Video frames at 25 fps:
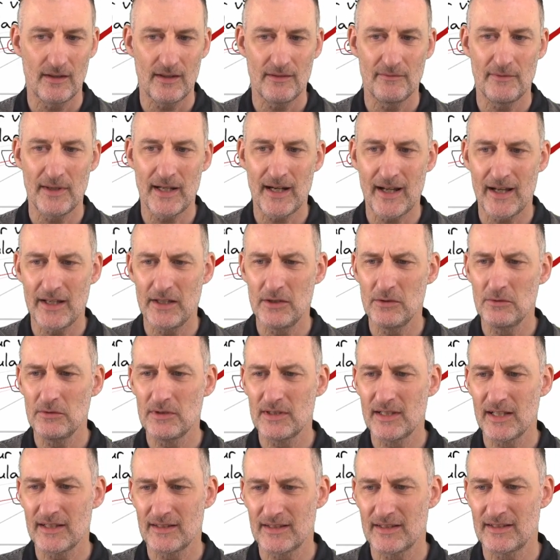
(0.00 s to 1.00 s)
When I
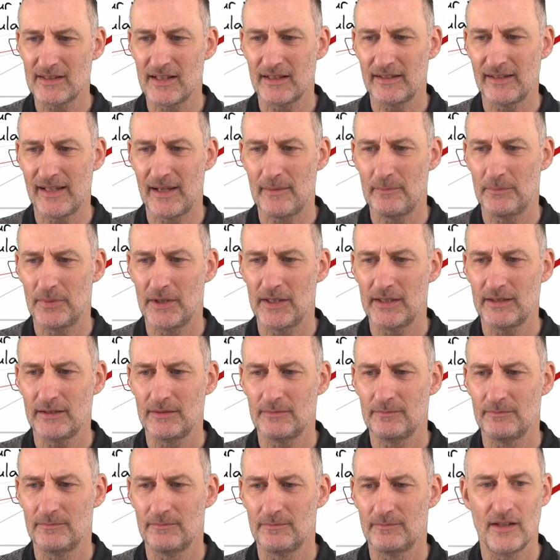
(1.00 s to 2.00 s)
use this as a
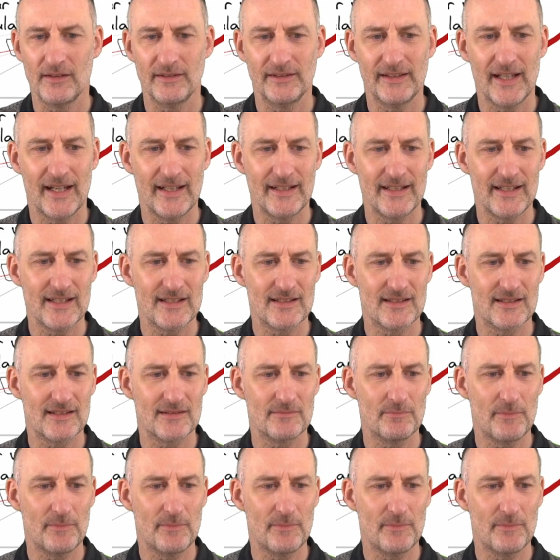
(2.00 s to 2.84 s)
template then it's